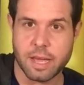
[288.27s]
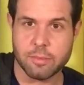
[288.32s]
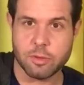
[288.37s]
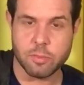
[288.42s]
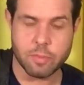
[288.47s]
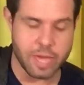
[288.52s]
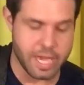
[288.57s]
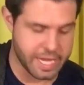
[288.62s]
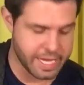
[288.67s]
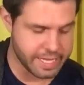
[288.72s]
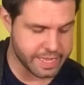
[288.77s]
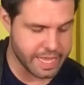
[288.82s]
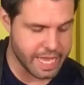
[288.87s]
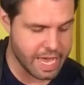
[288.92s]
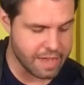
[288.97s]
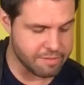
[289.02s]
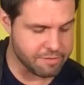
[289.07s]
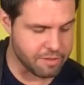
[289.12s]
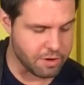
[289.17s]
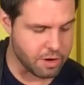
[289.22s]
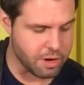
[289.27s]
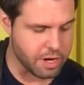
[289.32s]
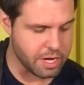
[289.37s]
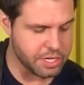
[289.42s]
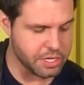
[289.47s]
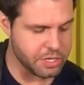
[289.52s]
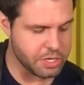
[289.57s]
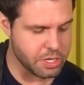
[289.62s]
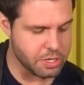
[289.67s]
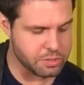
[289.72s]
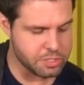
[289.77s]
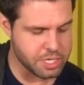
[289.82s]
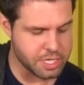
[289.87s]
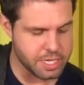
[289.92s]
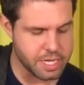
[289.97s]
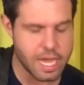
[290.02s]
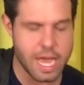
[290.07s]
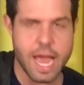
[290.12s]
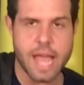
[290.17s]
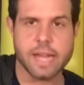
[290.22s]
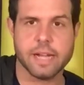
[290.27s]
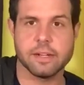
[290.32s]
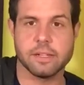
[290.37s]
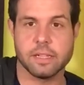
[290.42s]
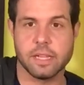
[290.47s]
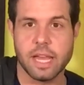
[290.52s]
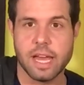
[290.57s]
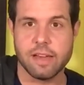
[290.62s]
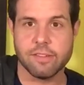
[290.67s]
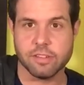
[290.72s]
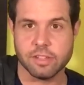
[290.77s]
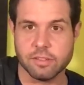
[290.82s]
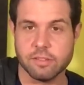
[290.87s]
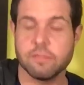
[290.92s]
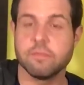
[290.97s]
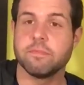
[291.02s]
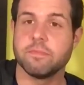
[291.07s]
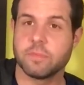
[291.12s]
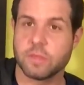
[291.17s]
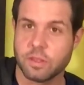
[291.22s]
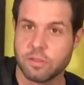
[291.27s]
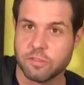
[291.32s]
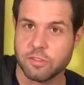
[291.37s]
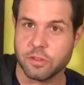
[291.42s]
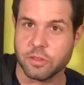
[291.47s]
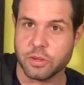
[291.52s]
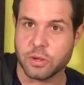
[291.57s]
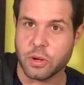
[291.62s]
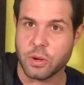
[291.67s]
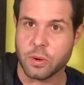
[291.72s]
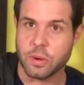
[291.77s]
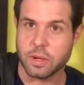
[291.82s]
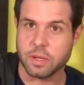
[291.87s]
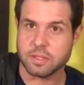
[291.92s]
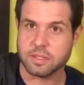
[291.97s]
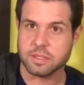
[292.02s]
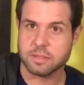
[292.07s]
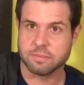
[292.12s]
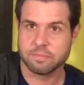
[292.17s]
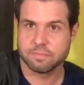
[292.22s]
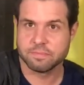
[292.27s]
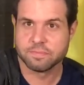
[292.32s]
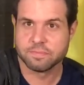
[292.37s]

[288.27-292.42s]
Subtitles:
You make it that far and you go to 9 and 11 for the chorus.